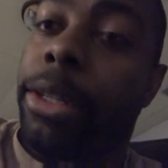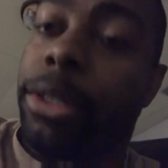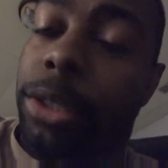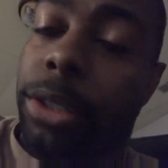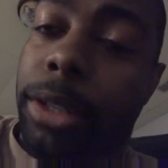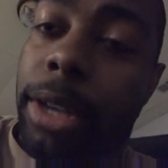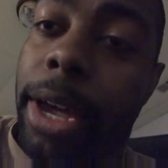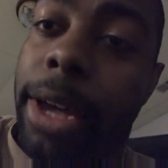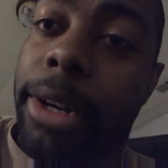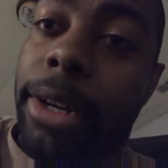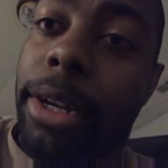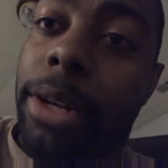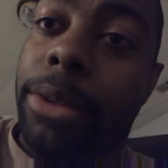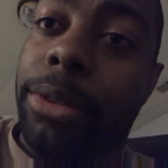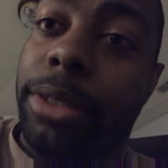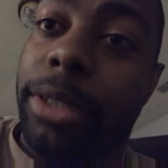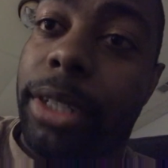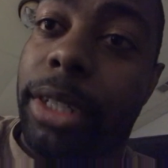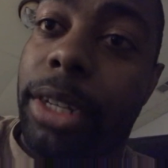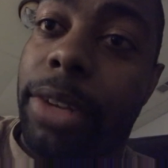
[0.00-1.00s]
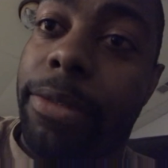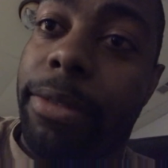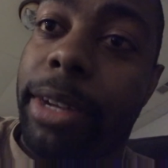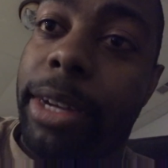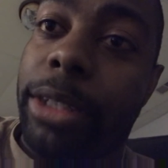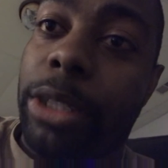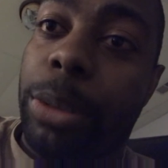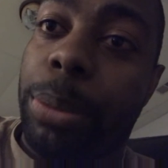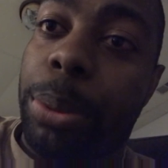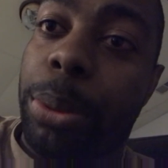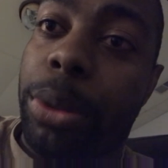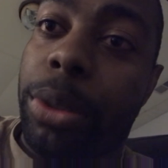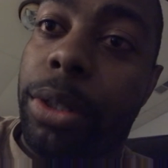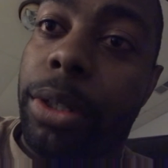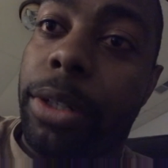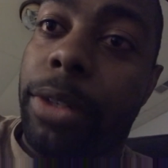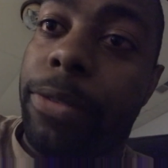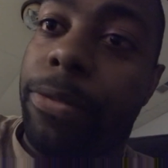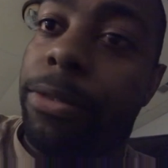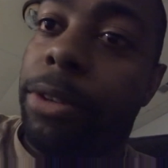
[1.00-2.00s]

Scott Hall was taken off life support